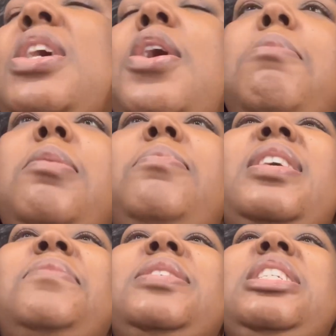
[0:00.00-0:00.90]
All my
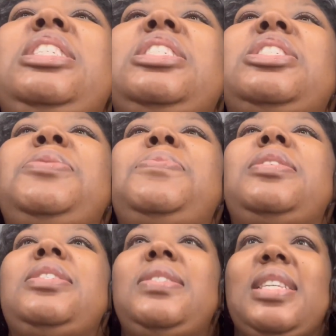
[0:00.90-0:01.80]
bottom teeth look super
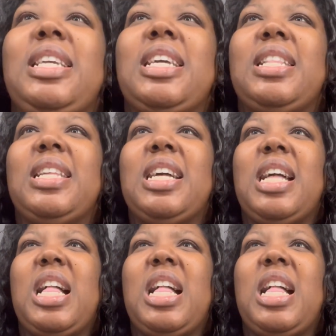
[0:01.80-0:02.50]
close together.